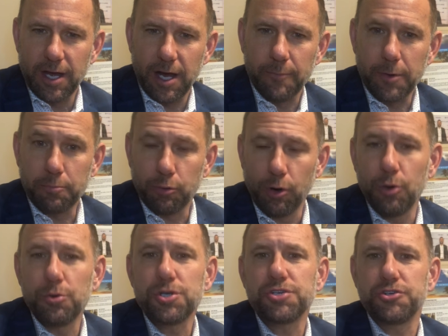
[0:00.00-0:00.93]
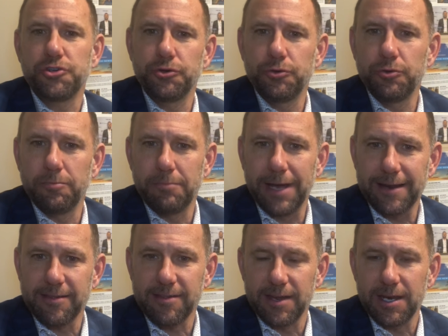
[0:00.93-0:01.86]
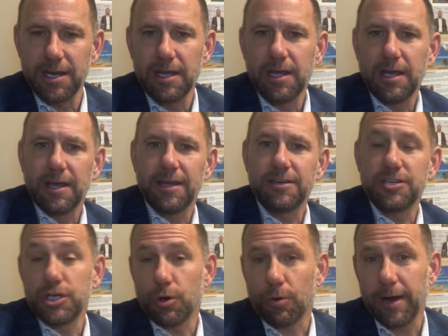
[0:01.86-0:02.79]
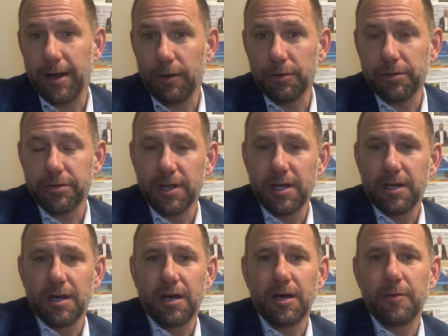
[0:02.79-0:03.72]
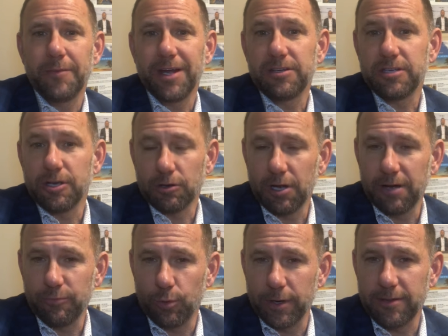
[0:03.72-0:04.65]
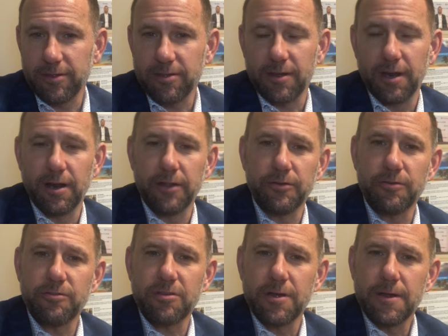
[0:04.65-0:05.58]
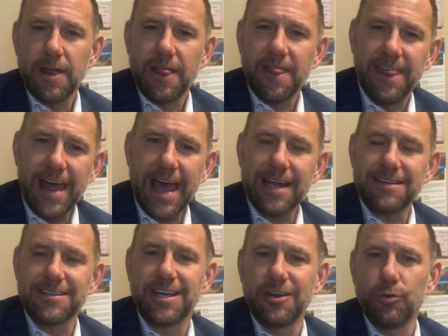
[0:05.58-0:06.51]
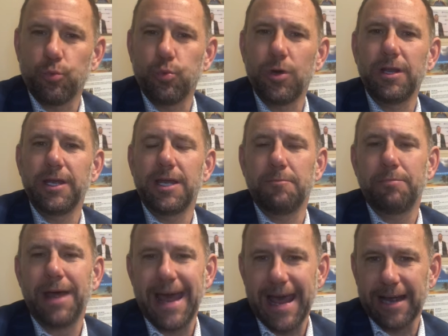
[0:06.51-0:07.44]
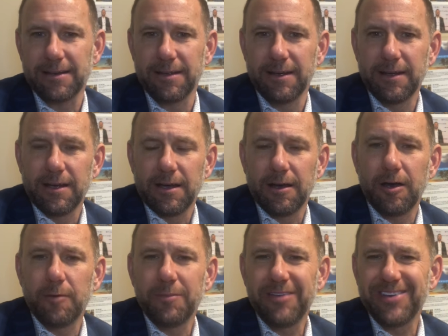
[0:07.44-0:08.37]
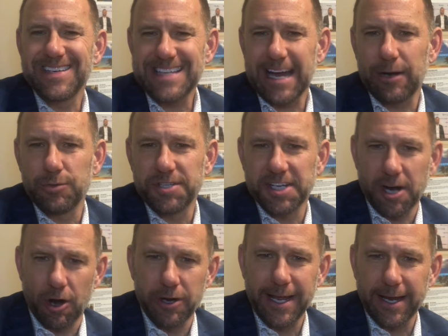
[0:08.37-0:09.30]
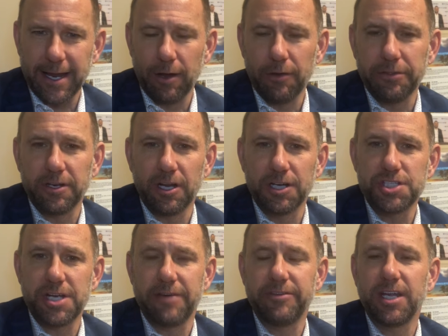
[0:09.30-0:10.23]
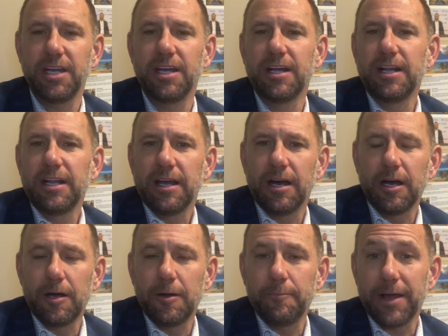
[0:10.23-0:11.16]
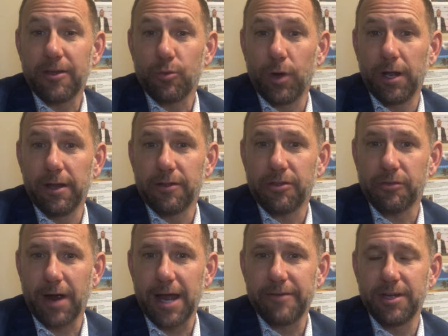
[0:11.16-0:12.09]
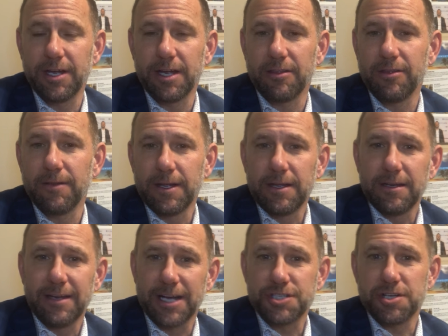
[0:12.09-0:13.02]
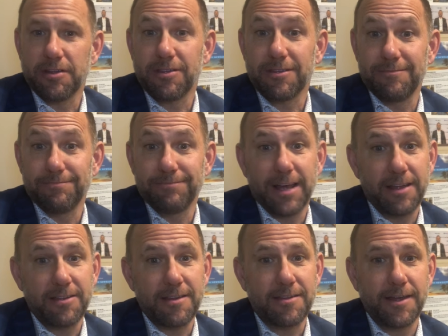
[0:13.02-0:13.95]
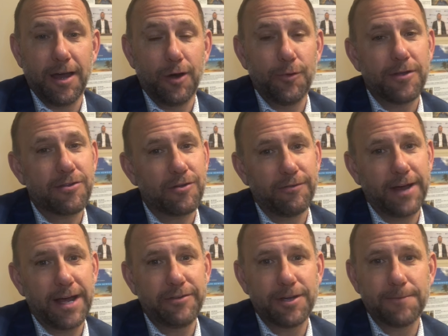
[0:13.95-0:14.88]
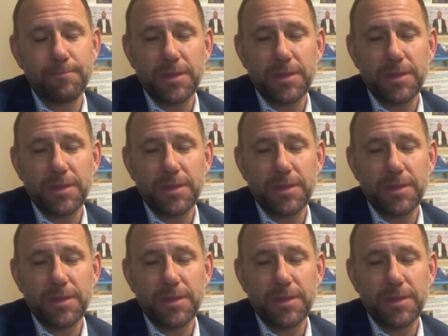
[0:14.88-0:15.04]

approach to medicine and to your health and to your loved ones and others that can really impact even down to cardiac health and longevity, as well as thriving and not just, as I say, always surviving.